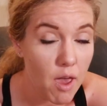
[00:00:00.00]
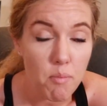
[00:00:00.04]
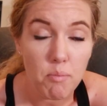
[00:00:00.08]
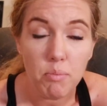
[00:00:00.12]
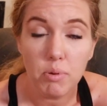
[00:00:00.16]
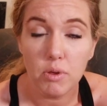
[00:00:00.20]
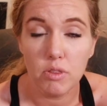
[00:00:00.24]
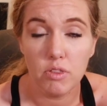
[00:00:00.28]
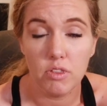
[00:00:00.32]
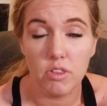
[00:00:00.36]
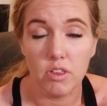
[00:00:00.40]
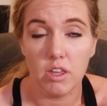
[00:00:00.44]

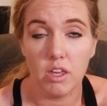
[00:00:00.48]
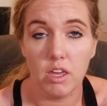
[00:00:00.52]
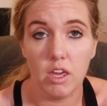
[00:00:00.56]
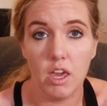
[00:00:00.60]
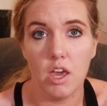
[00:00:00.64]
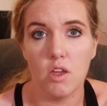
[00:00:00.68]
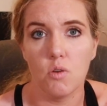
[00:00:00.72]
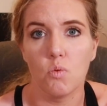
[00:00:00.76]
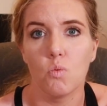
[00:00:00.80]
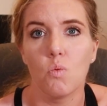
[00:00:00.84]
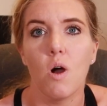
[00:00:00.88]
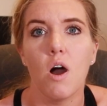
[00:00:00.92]

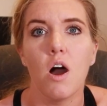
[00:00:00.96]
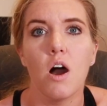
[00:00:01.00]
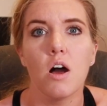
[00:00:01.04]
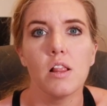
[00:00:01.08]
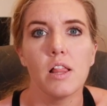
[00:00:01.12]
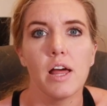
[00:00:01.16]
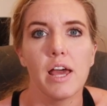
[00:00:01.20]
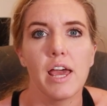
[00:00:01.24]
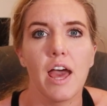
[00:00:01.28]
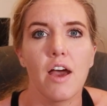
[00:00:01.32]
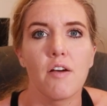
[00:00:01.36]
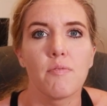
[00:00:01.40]
empathy and
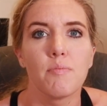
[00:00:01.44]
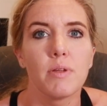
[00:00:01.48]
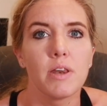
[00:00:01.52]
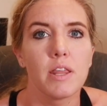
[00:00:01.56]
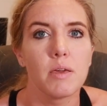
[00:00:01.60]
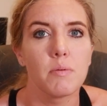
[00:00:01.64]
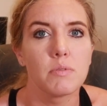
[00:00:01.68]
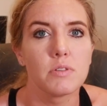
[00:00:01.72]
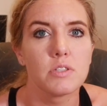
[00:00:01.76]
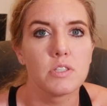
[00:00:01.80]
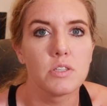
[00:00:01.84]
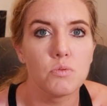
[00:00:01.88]
while I have
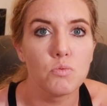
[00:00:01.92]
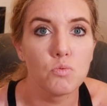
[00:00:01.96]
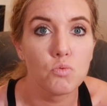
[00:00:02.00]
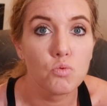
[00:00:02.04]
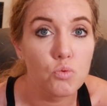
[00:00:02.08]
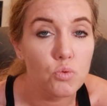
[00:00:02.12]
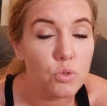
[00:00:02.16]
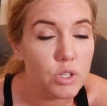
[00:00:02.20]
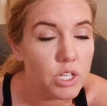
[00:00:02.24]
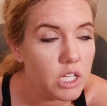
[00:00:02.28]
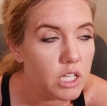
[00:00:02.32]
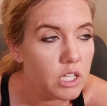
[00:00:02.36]
been able to
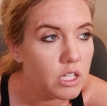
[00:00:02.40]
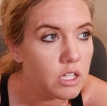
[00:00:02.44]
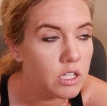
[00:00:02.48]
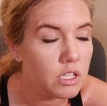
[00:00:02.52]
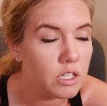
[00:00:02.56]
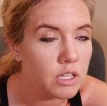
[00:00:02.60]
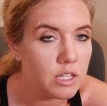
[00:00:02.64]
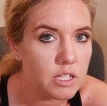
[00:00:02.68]
really